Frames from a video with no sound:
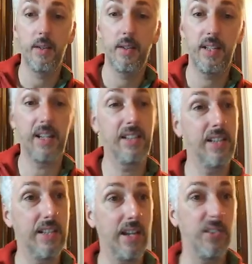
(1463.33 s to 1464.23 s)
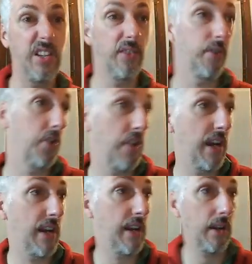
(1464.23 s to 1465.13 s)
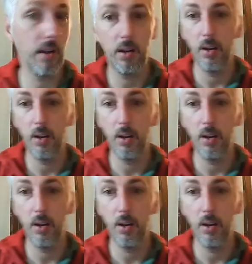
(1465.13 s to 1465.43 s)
to get details either for shading